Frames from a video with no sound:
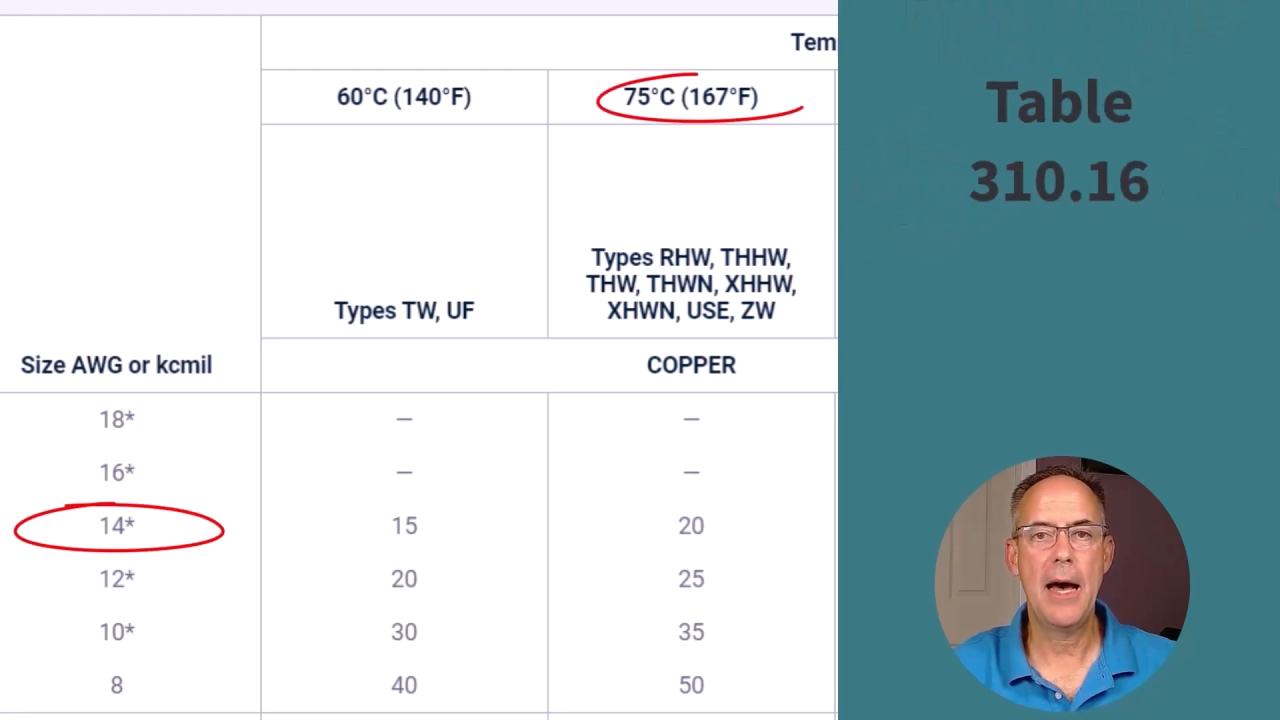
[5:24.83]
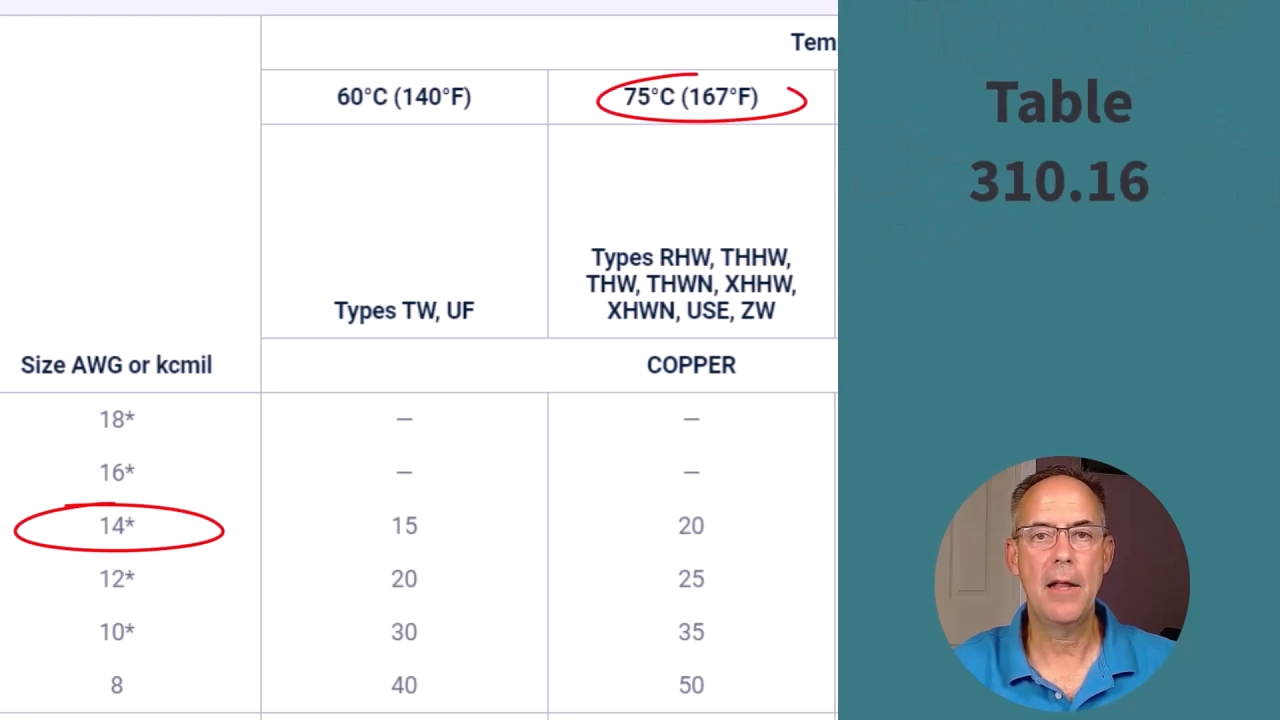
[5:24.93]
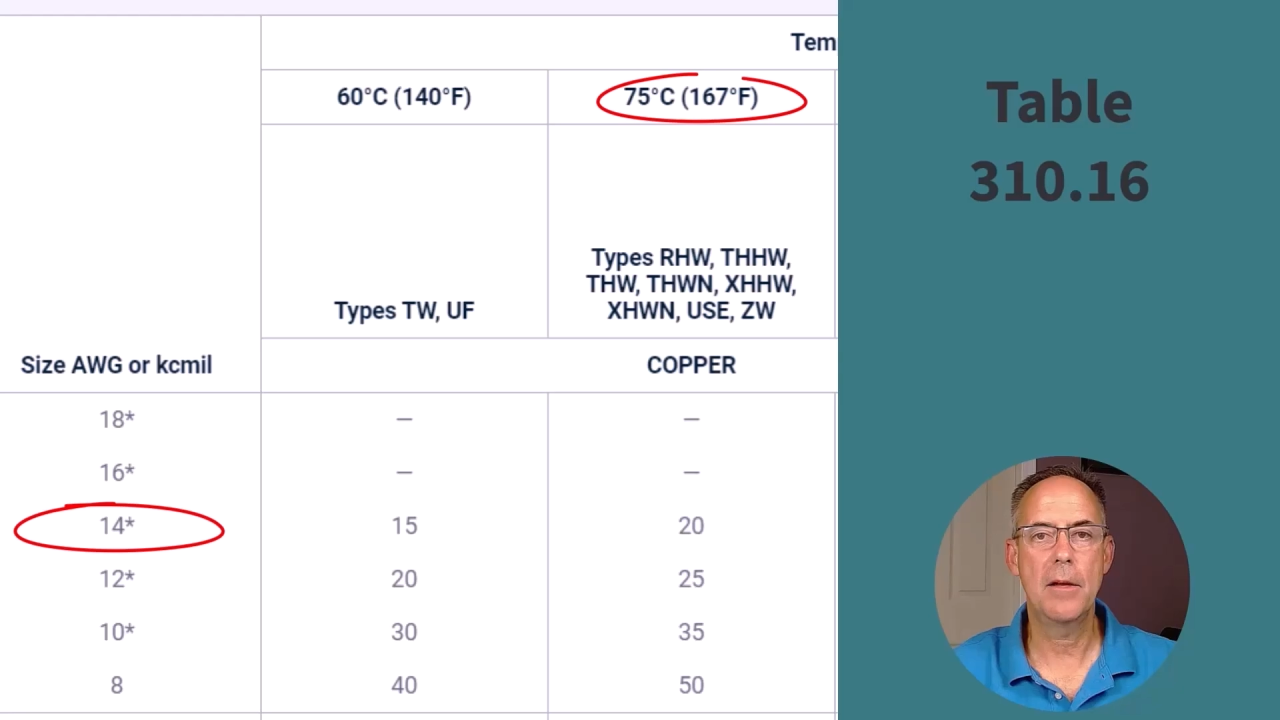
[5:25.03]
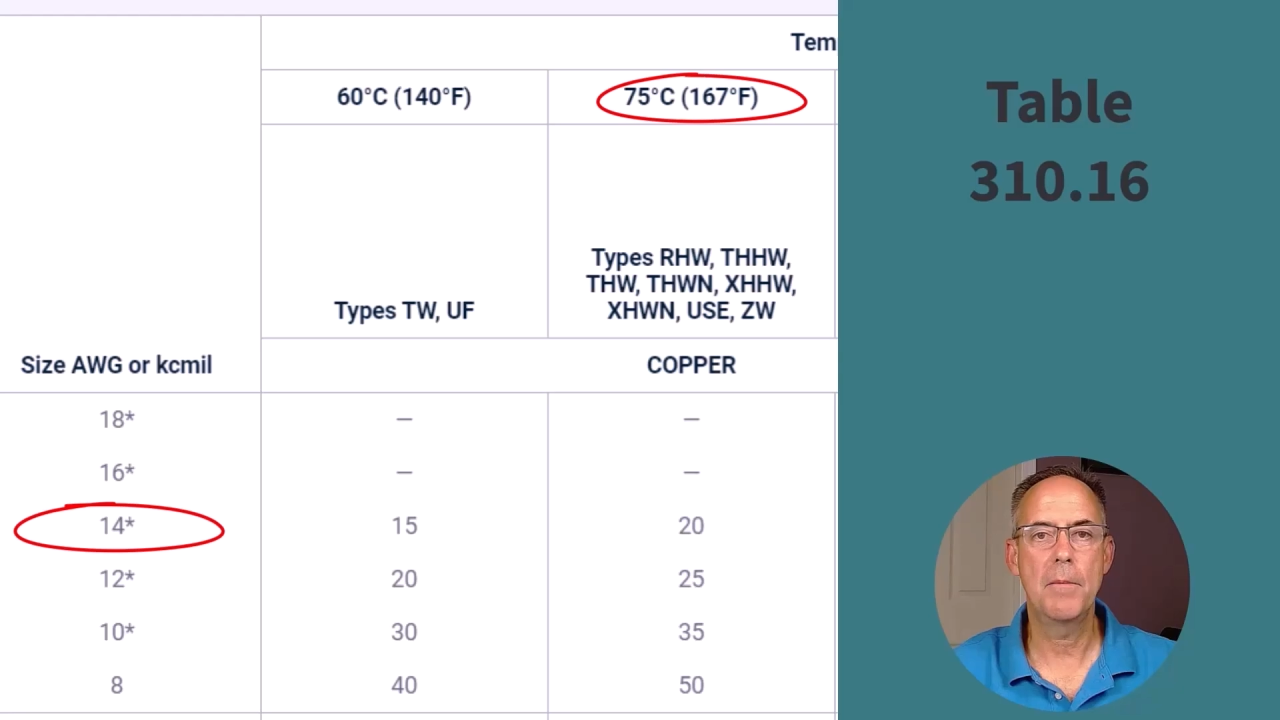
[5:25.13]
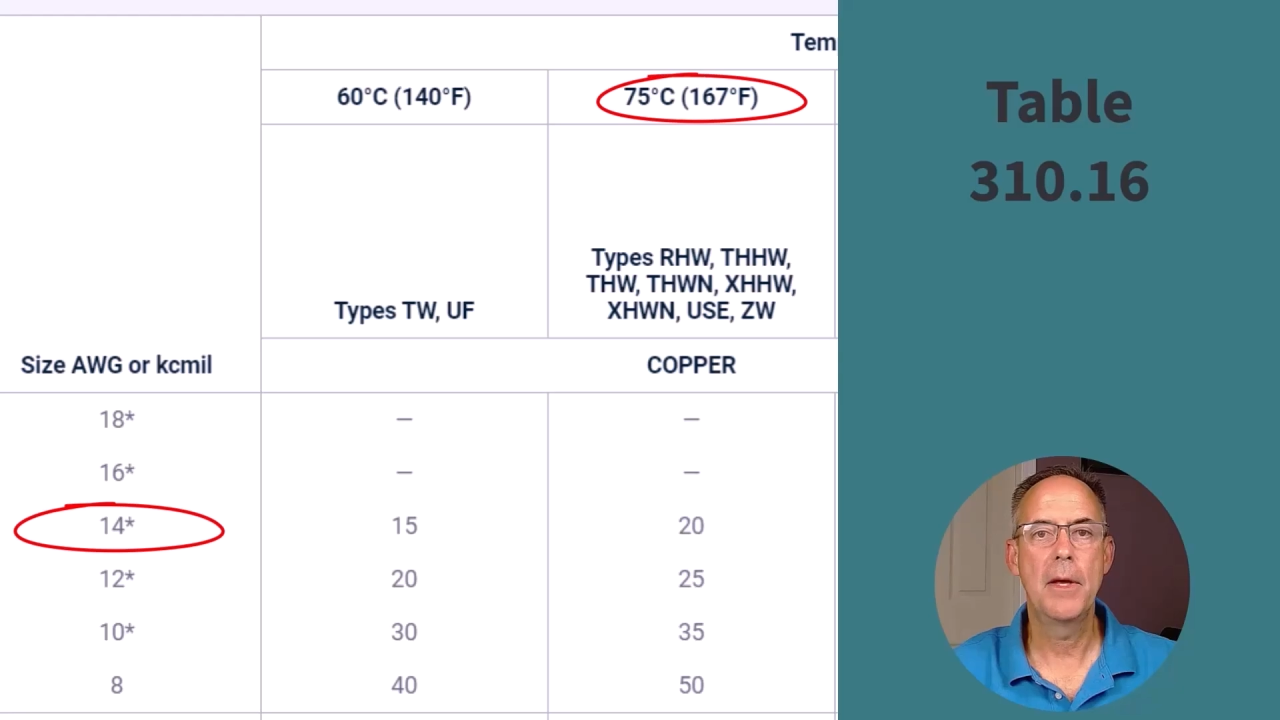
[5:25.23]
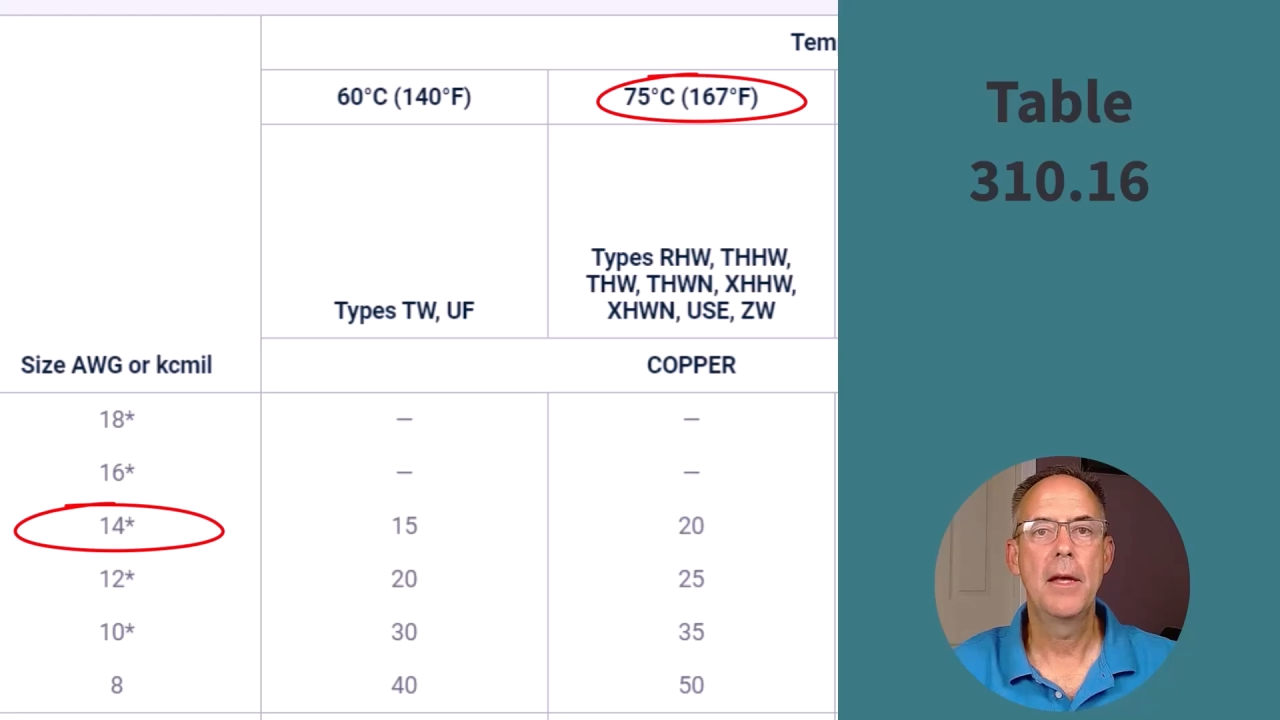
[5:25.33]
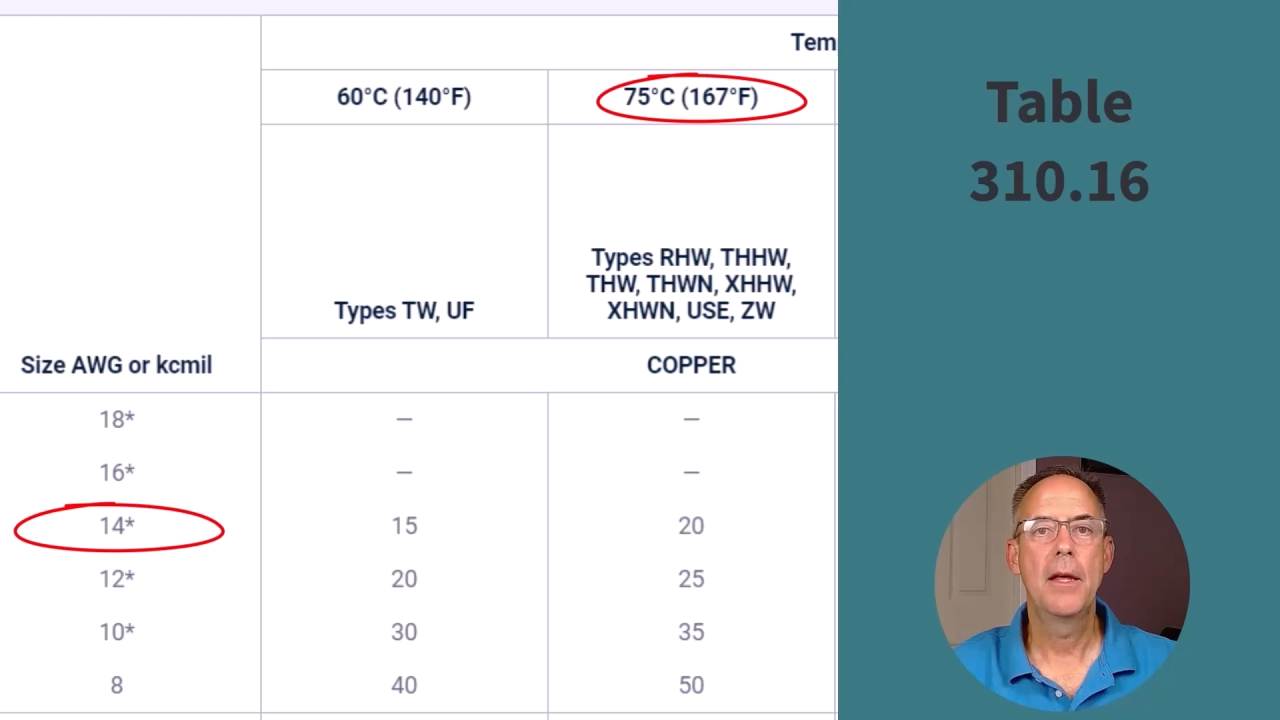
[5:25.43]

column